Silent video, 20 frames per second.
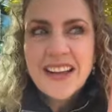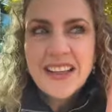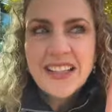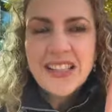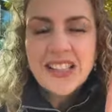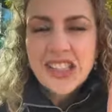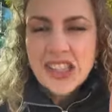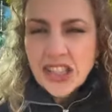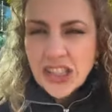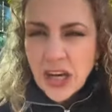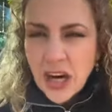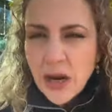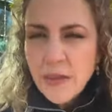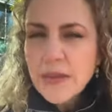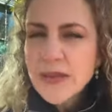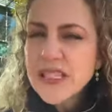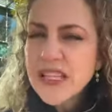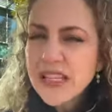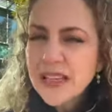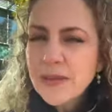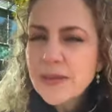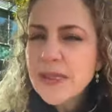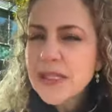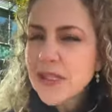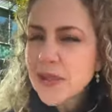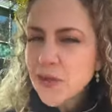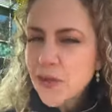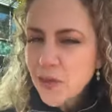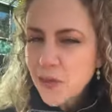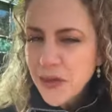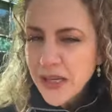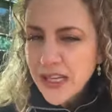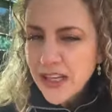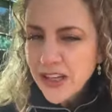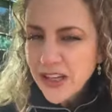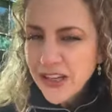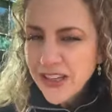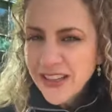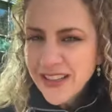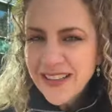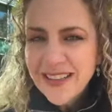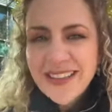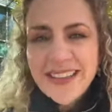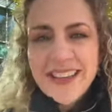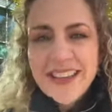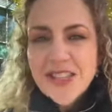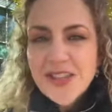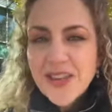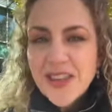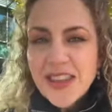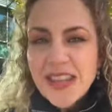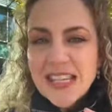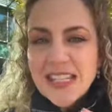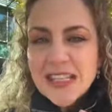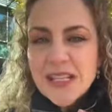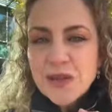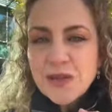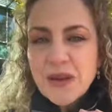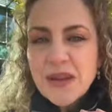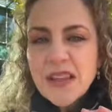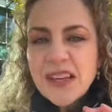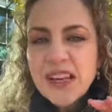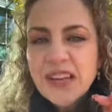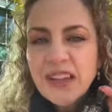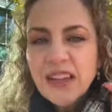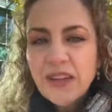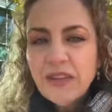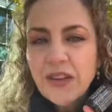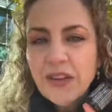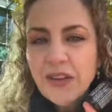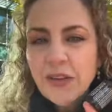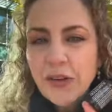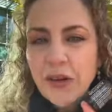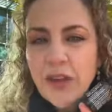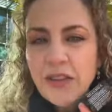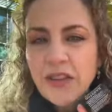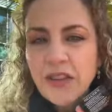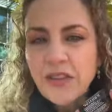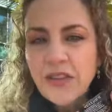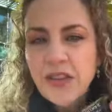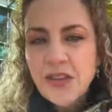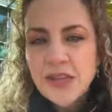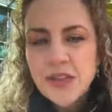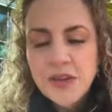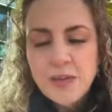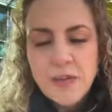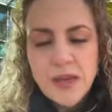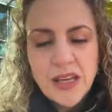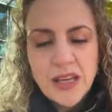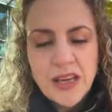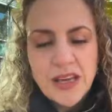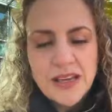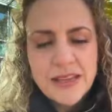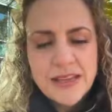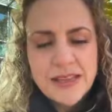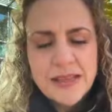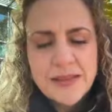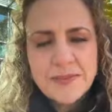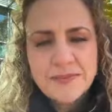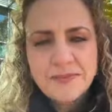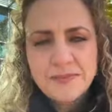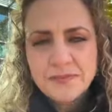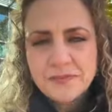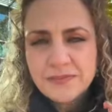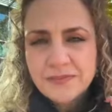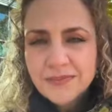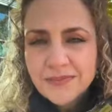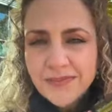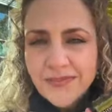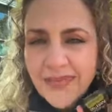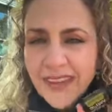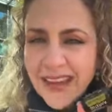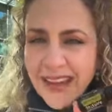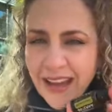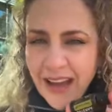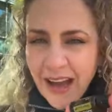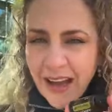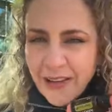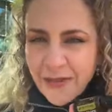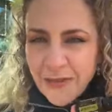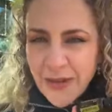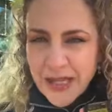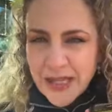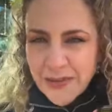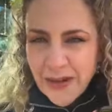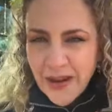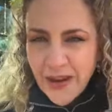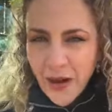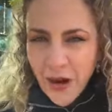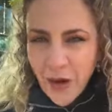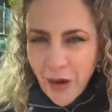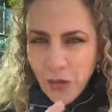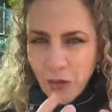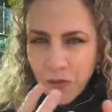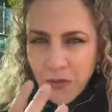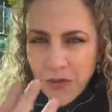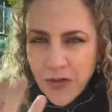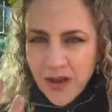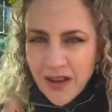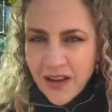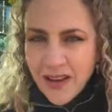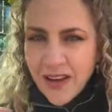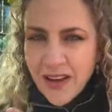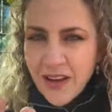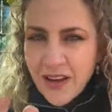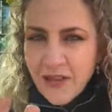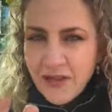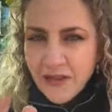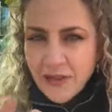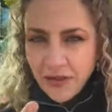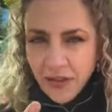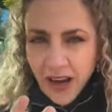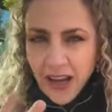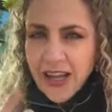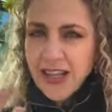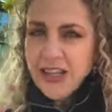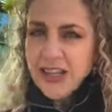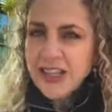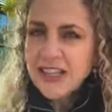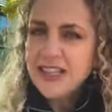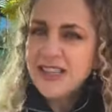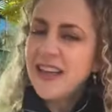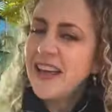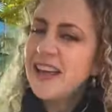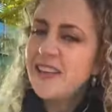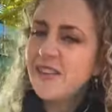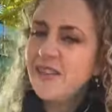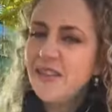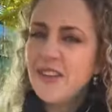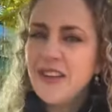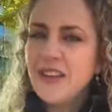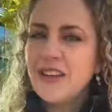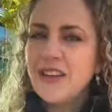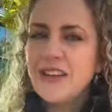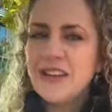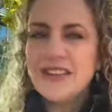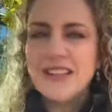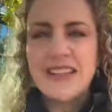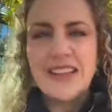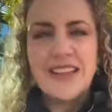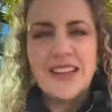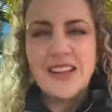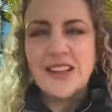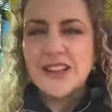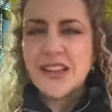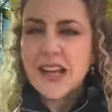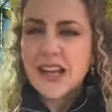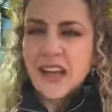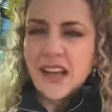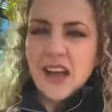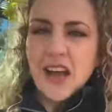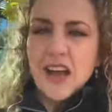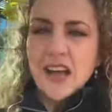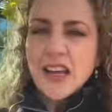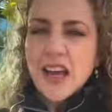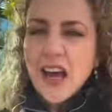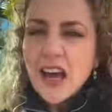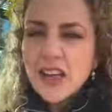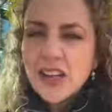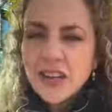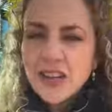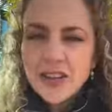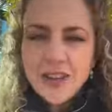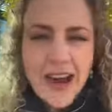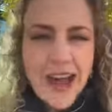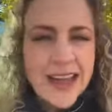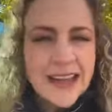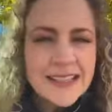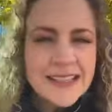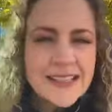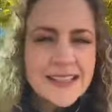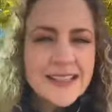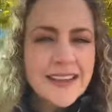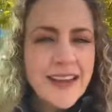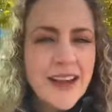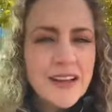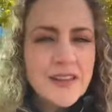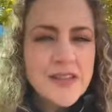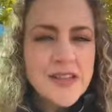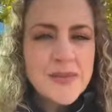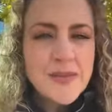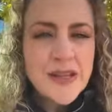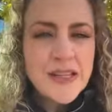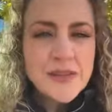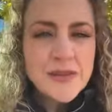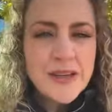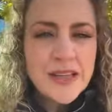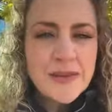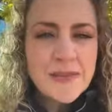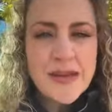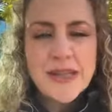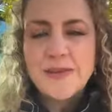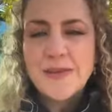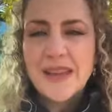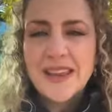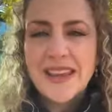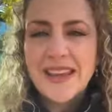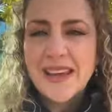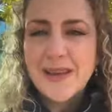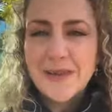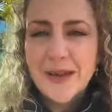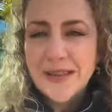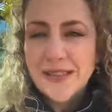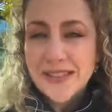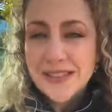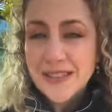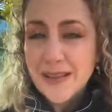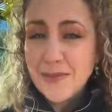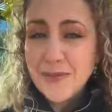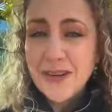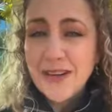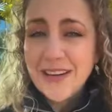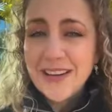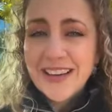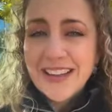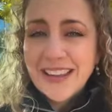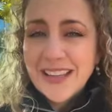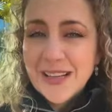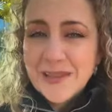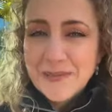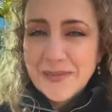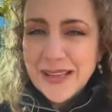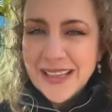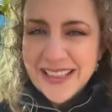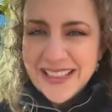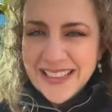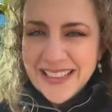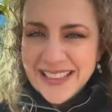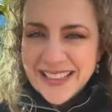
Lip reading: sharp. It's a little bit sweeter. So this is one that I love to throw on the diffuser because it kind of makes my home fresh, and it feels, there's like a cut grass kind of smell to it. It makes me think about summer a little bit,